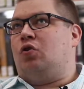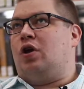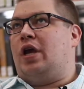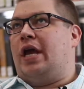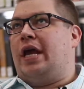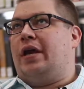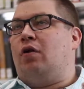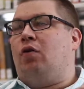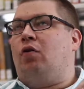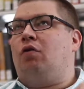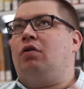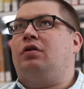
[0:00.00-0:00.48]

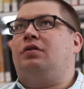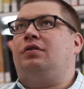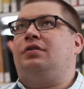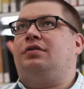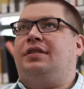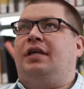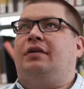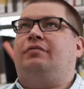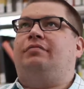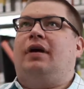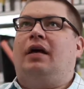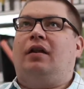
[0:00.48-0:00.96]
in order to
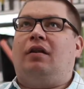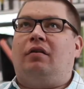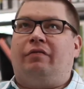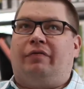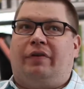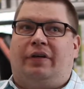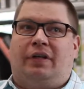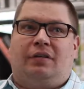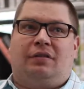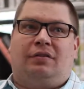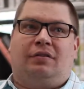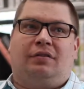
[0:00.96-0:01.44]
stay
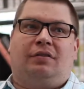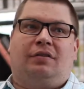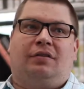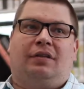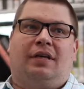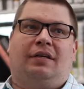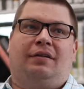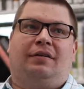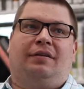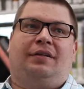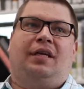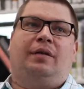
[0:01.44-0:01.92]
relevant
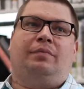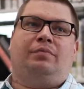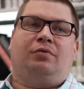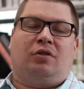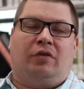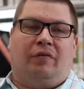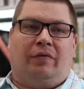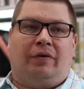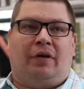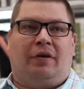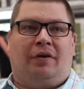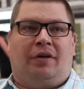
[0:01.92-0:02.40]
and to keep
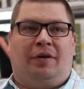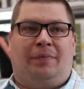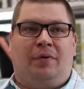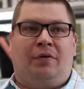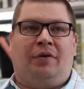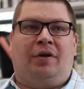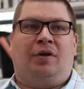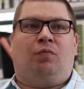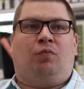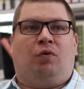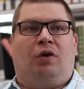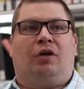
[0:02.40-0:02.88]
serving our
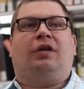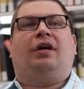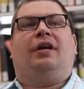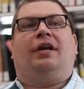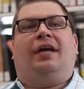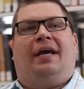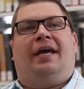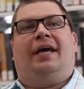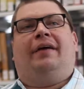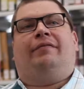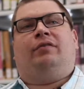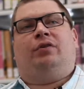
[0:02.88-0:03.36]
community, we're going
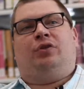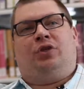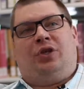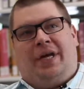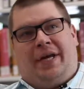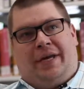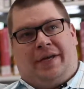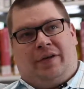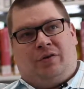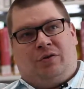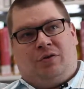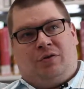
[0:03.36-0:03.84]
to have to
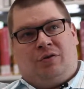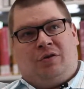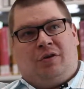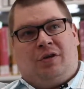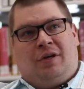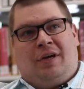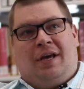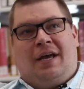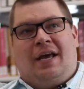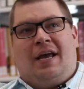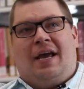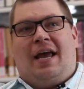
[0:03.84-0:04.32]
change.
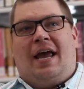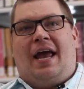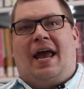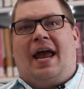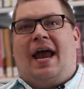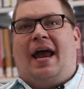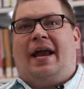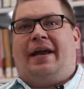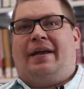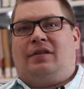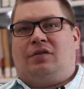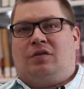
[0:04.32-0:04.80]

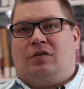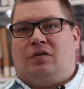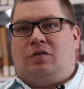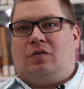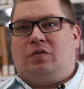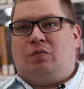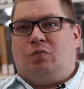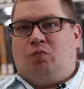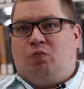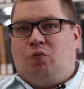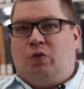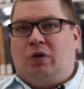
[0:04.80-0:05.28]
And it's
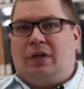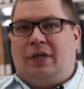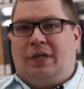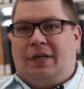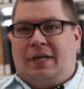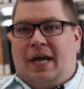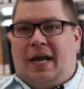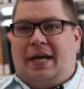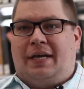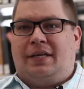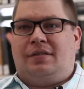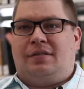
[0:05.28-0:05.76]
really
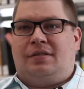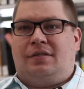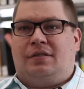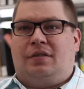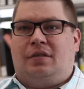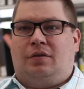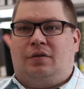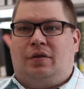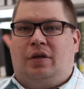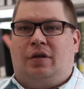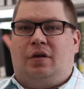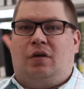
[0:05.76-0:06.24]
nice
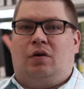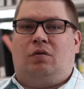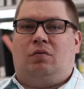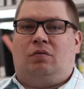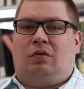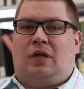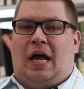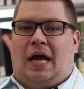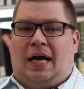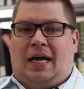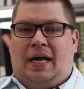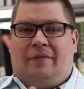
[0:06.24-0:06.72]
to,
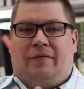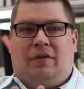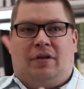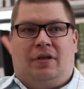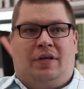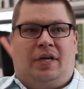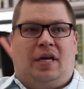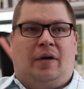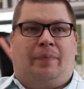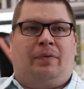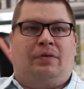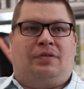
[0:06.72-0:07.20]
lock
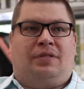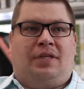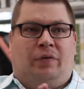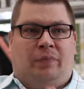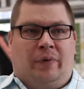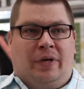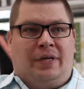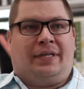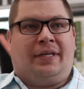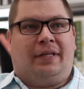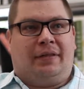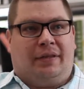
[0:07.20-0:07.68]
everything up and say,
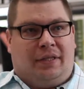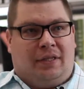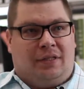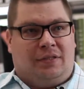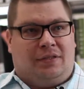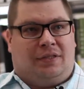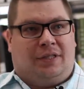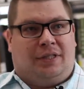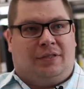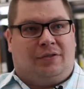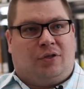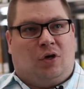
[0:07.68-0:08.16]
we did
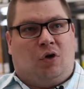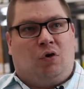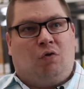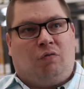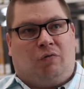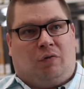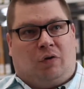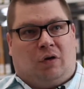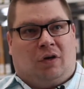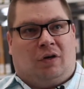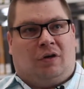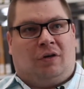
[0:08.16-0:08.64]
this, it's
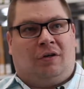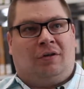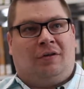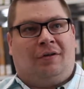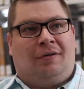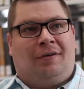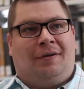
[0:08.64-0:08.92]
over.